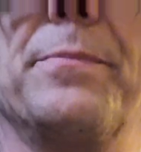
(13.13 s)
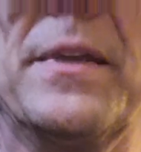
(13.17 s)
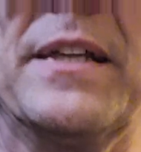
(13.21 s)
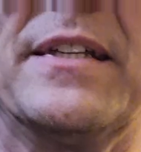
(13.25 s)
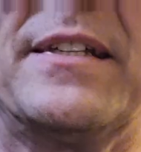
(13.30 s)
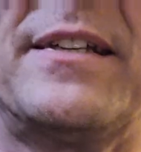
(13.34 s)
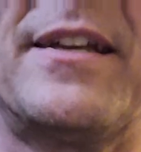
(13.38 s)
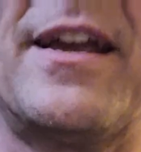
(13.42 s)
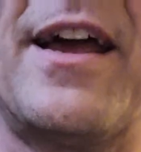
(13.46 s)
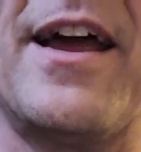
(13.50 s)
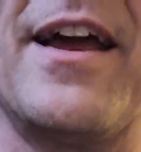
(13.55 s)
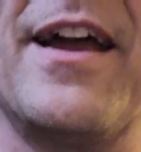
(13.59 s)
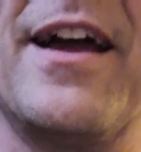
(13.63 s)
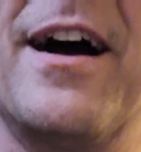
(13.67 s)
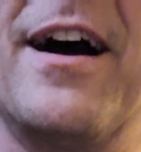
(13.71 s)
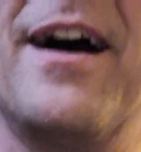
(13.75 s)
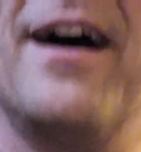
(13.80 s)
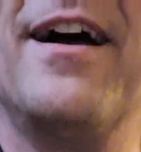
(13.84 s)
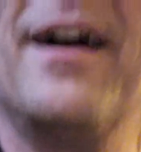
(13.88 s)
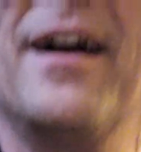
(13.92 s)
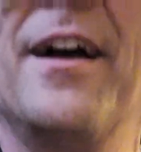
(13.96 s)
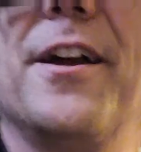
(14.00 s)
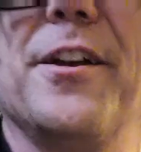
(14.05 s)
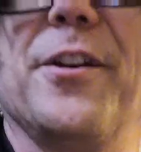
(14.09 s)
Let's say
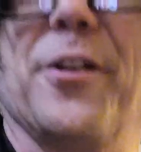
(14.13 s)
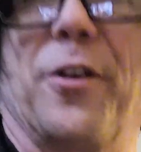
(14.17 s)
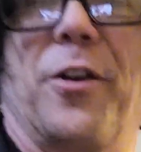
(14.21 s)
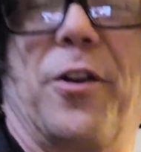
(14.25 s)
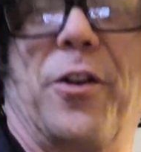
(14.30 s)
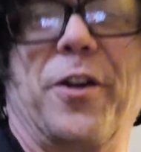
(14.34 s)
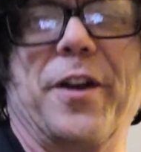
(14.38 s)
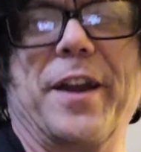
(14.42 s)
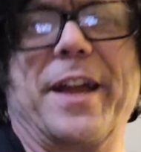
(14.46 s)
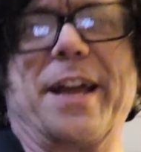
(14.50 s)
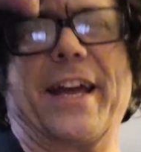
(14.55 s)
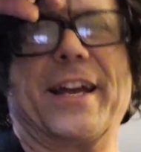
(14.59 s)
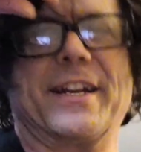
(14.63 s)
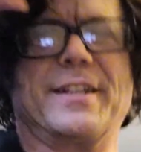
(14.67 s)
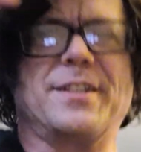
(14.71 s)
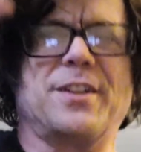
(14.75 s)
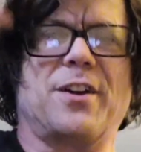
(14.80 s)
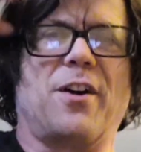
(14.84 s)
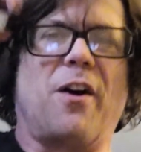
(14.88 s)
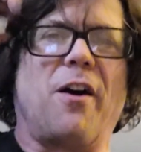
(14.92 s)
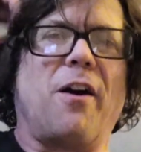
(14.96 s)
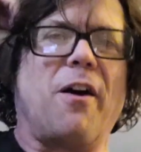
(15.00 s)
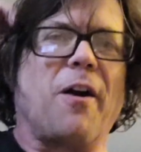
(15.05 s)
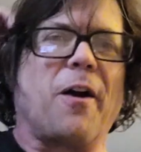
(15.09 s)
you're learning
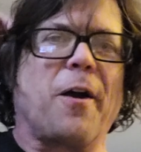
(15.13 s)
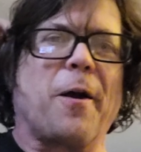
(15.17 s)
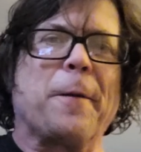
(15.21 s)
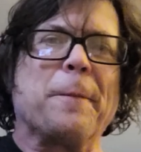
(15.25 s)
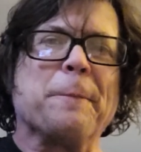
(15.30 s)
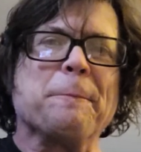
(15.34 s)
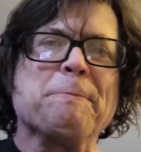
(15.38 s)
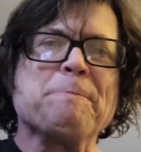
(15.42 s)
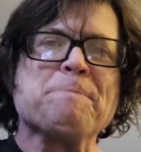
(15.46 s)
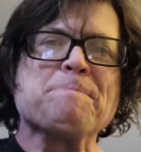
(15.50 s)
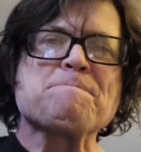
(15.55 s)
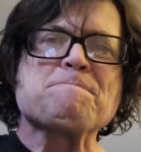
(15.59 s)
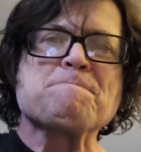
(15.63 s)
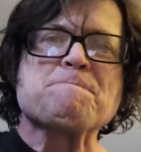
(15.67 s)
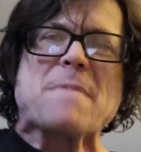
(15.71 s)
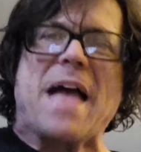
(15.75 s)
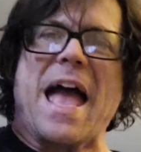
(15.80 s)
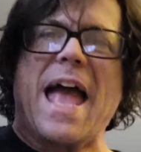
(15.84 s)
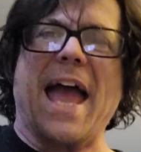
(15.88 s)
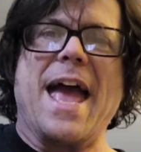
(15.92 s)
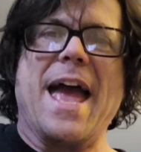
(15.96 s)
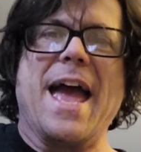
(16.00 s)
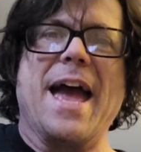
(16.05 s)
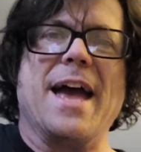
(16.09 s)
guitar
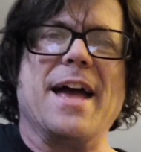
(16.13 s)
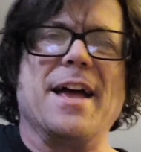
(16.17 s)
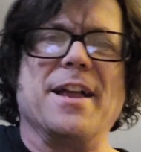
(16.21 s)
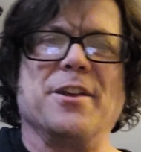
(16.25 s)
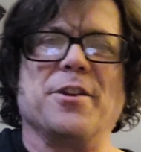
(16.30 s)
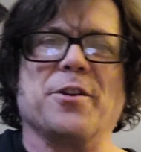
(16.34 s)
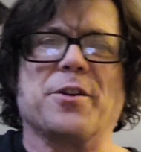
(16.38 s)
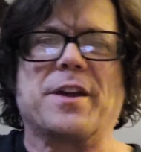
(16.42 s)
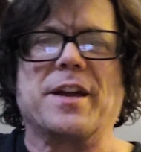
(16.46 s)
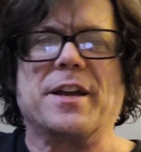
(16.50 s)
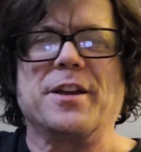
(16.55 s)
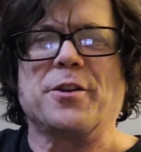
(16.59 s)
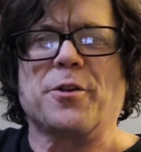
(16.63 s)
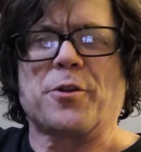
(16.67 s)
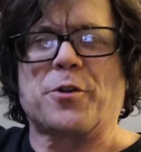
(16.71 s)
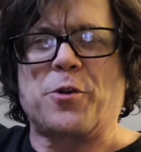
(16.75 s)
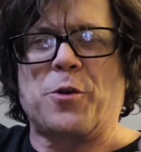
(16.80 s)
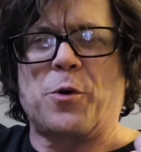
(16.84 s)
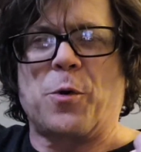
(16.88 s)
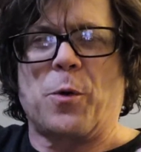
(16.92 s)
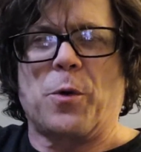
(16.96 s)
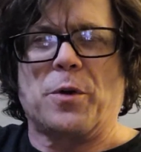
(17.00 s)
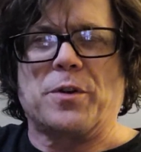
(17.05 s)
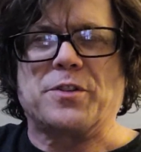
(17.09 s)
and you're getting your
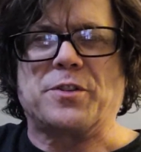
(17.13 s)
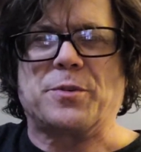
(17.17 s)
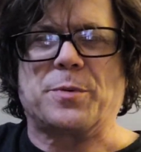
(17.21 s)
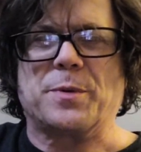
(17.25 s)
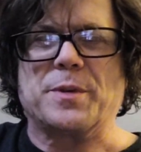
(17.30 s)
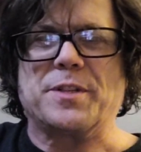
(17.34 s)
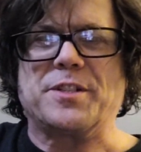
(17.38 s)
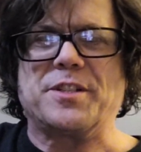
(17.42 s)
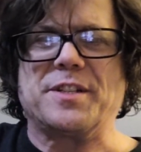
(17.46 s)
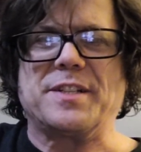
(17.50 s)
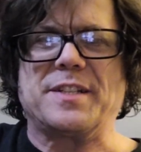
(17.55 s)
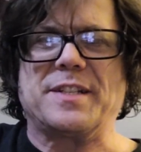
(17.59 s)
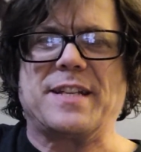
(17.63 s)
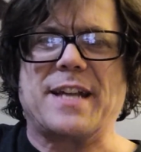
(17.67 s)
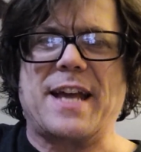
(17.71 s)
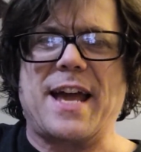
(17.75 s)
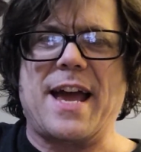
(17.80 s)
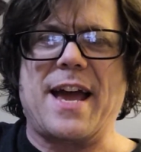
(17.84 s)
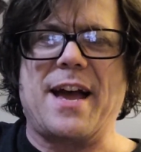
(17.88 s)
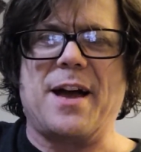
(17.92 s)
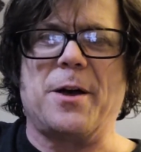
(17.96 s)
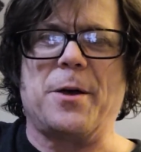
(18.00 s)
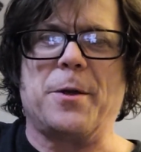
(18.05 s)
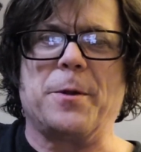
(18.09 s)
chord switches
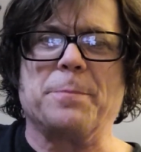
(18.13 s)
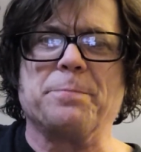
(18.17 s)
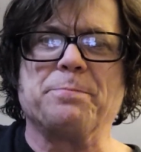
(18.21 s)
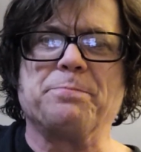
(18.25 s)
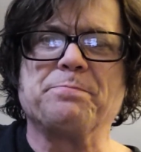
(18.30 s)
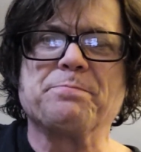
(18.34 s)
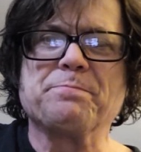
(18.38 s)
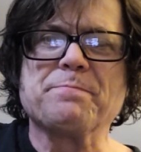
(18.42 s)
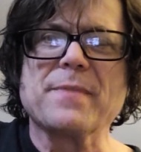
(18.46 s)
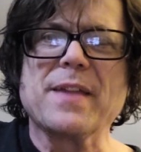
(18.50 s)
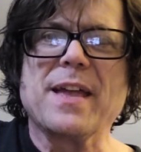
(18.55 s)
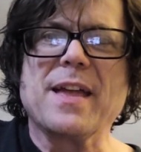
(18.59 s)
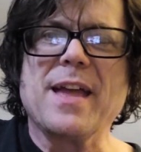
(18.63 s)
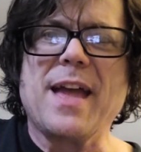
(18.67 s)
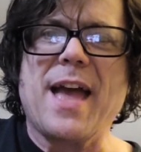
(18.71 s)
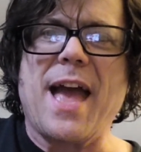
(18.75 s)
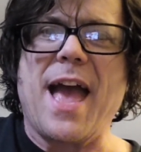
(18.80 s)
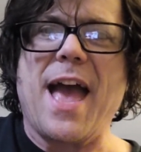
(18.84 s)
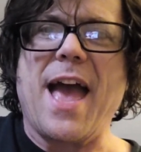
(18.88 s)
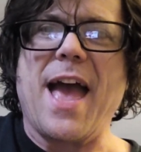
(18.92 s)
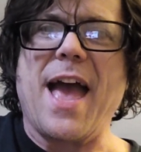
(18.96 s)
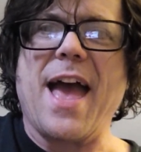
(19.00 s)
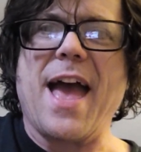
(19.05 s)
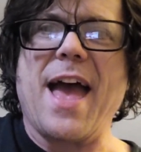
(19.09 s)
down
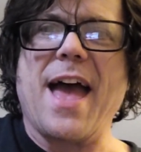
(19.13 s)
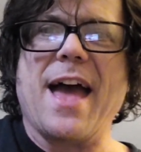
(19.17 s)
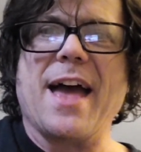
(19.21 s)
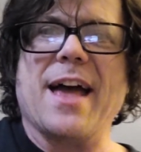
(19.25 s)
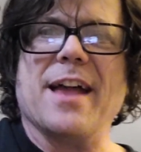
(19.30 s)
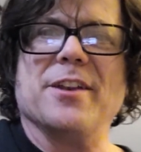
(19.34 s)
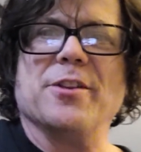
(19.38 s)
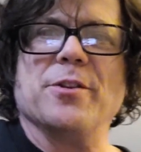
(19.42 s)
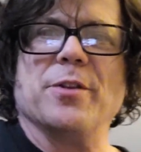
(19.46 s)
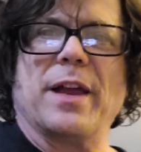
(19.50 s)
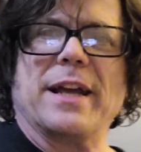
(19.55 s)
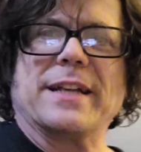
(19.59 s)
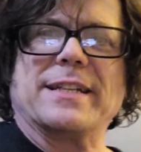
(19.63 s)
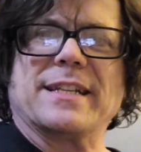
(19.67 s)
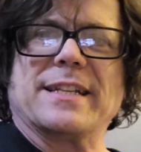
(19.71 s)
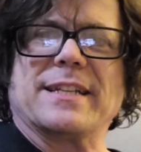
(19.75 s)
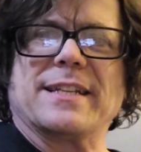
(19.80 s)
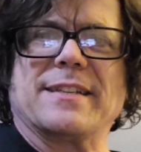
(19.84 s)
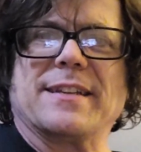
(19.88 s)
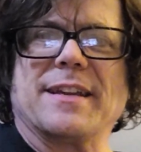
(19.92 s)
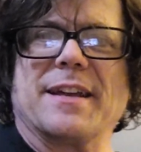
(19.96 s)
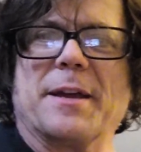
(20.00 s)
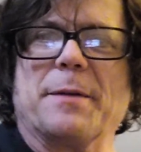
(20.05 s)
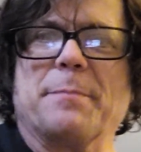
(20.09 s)
and you like to
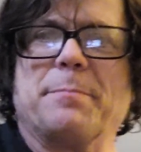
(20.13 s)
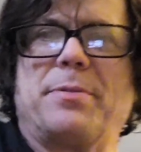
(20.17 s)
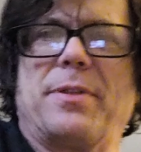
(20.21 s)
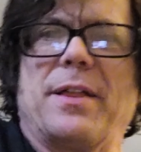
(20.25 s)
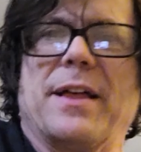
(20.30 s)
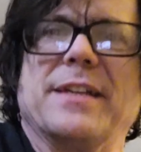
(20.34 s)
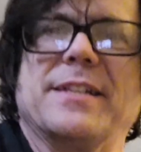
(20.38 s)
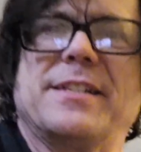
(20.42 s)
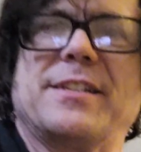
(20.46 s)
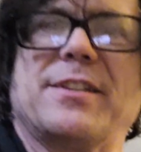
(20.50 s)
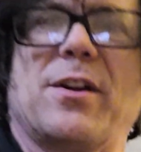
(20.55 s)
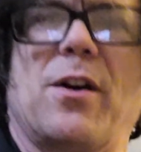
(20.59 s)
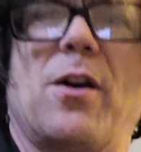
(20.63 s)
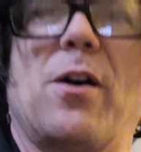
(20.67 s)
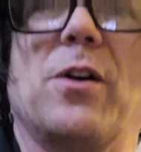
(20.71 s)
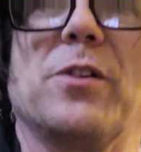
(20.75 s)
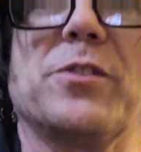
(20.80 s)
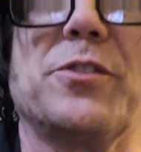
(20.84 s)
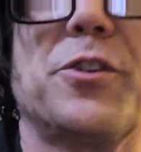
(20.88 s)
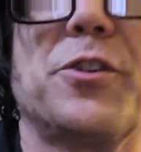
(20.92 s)
sing and play songs,